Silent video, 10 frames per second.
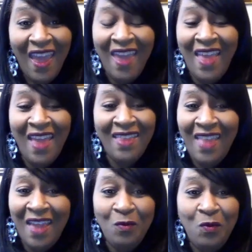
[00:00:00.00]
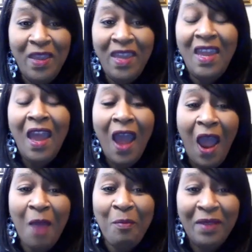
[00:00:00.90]
And that we
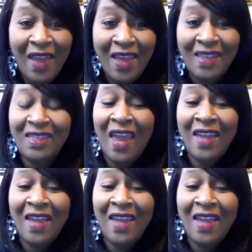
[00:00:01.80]
are blessed